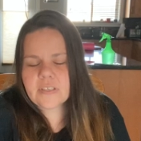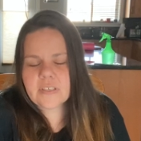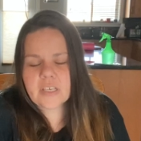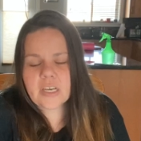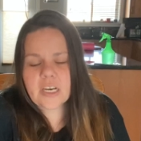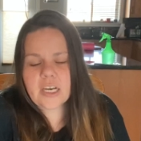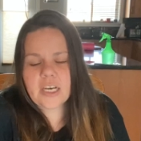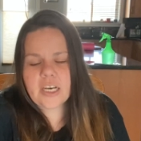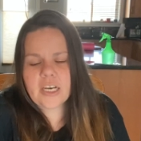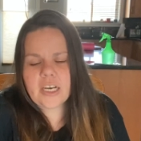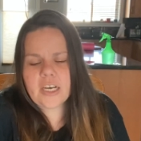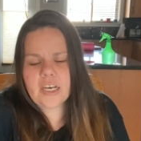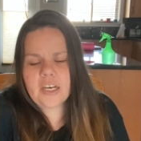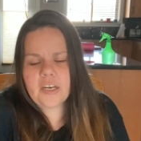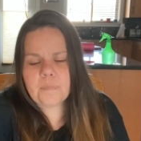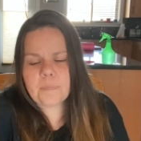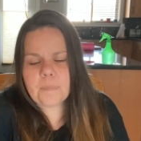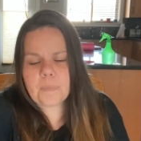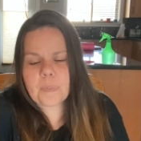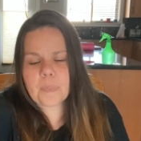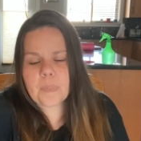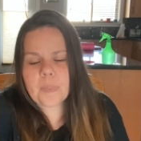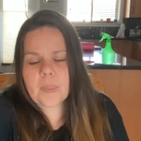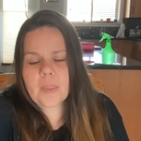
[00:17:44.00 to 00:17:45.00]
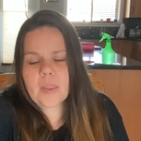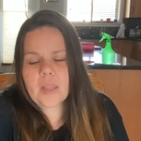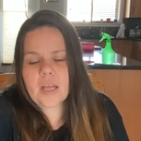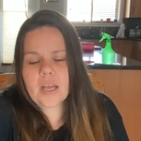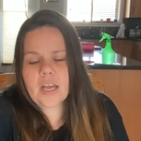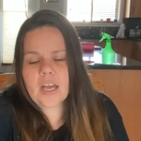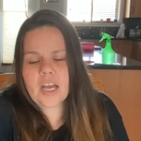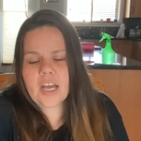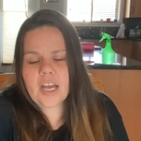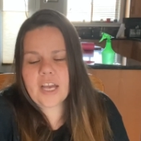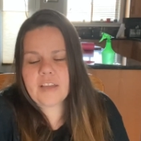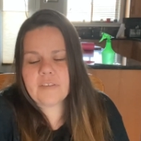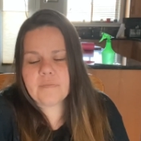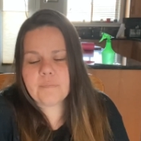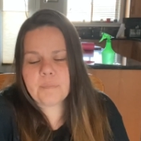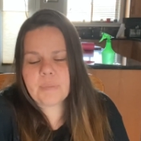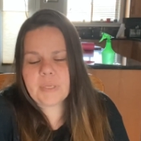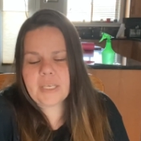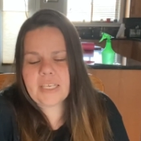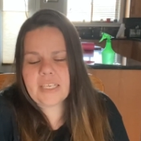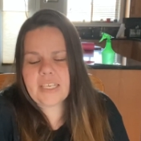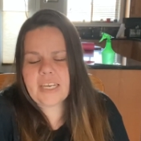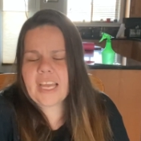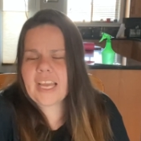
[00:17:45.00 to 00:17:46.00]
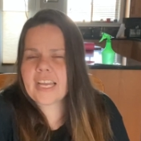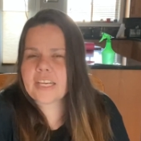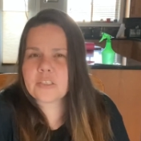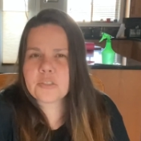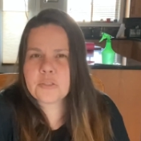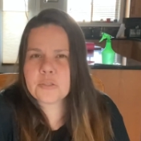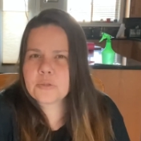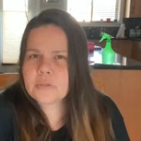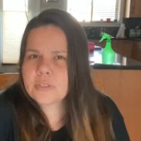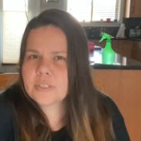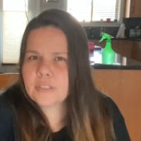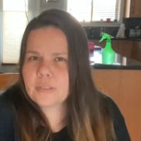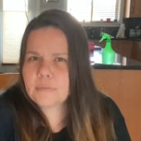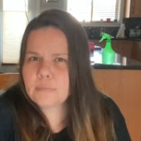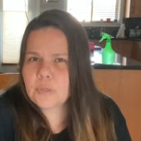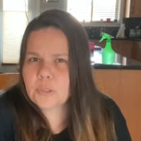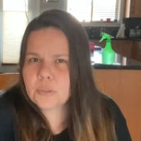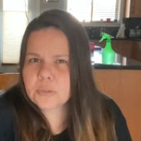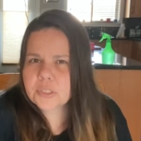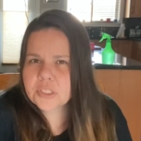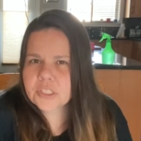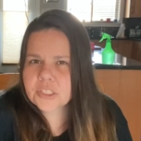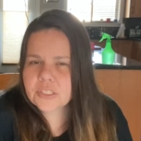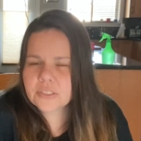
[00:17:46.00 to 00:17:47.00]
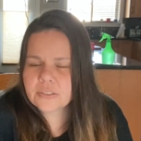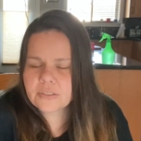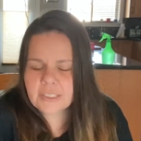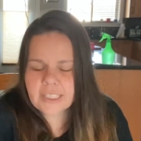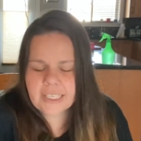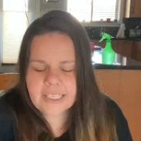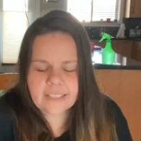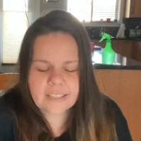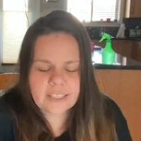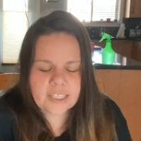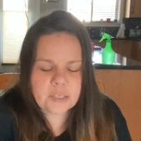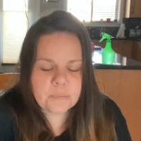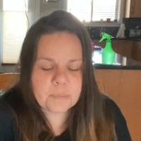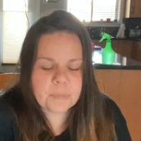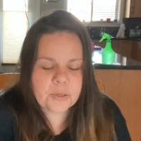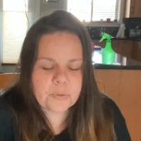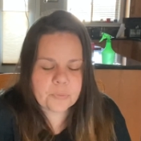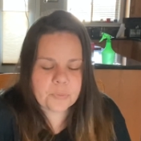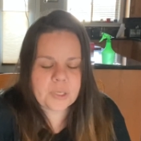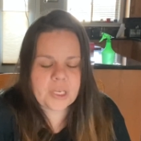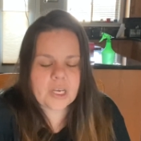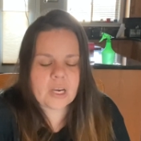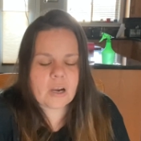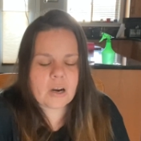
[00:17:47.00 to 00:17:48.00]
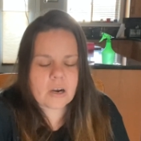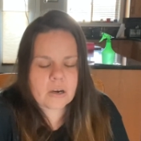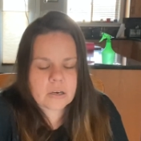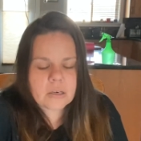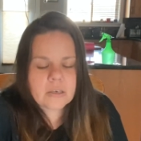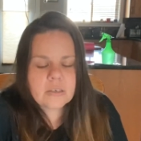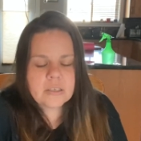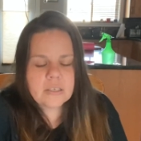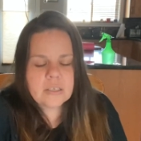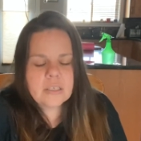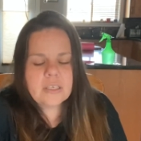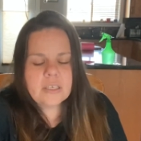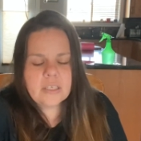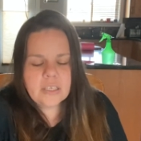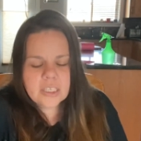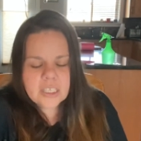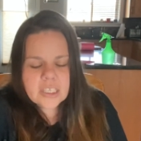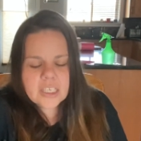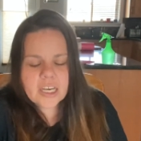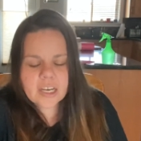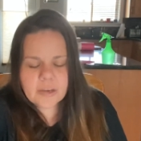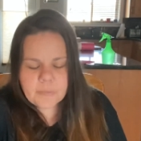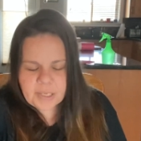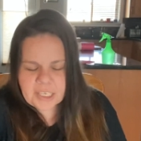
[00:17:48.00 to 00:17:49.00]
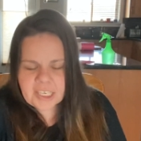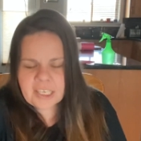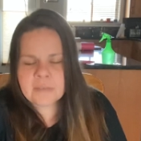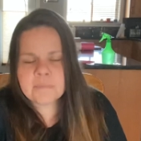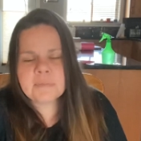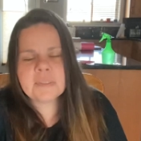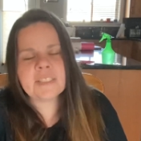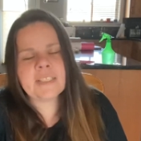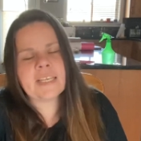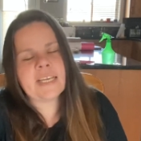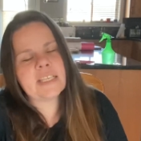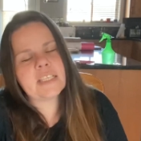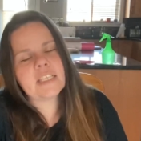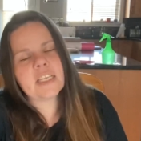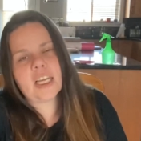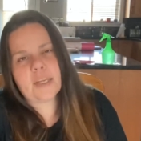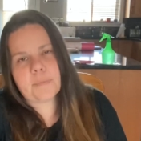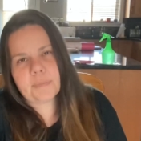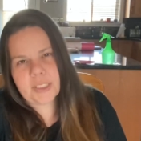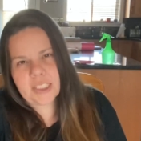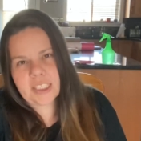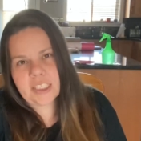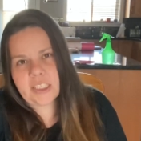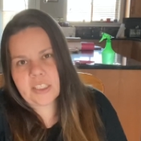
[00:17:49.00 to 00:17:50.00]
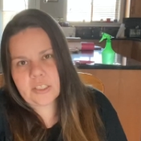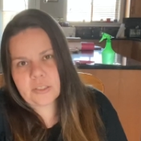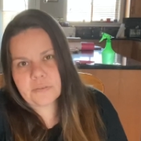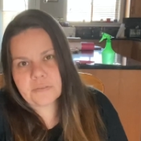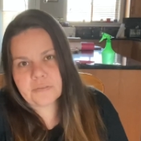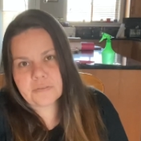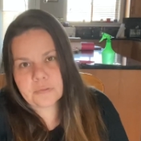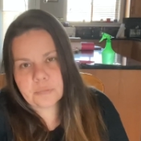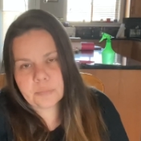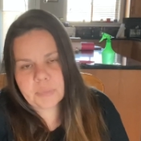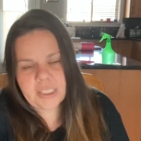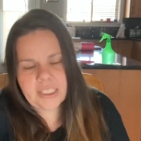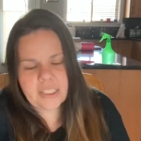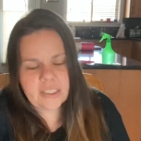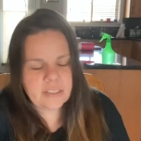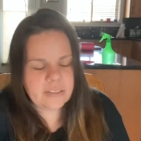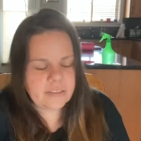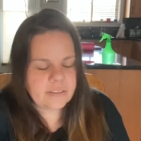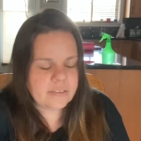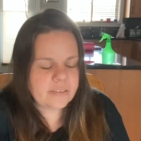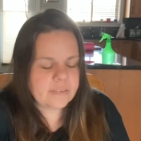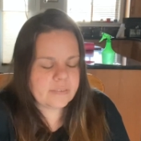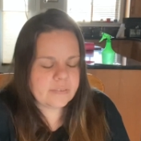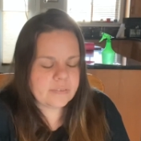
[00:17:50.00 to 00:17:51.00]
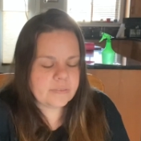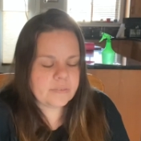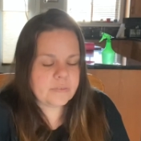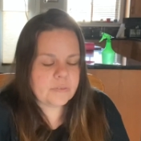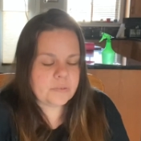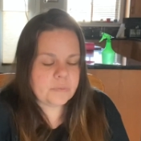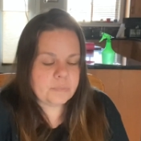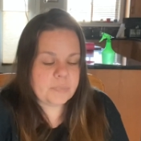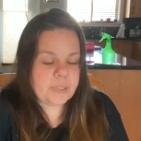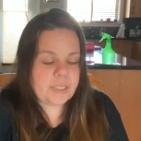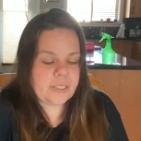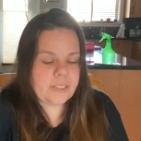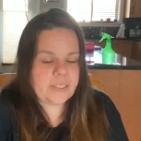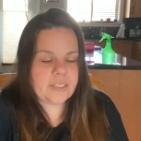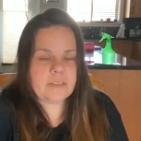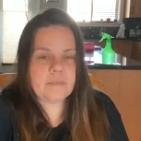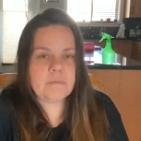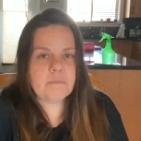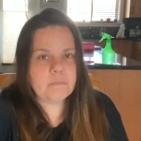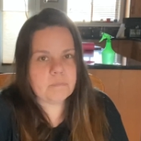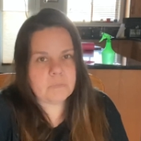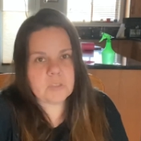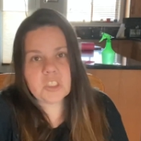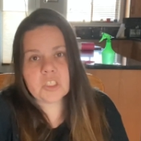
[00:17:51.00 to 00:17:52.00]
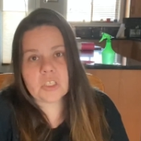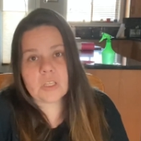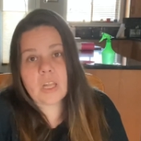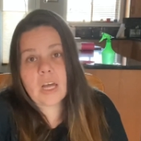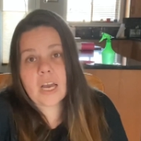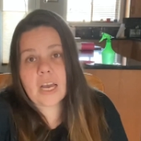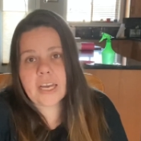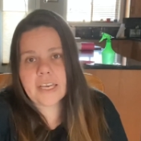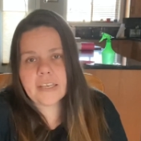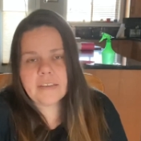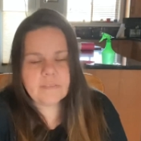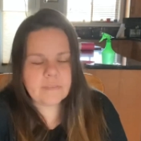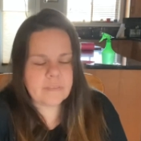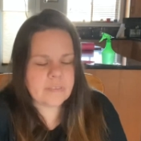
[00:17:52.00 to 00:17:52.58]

I've been extra emotional lately, but we are coming up to that time of the year for me, being July.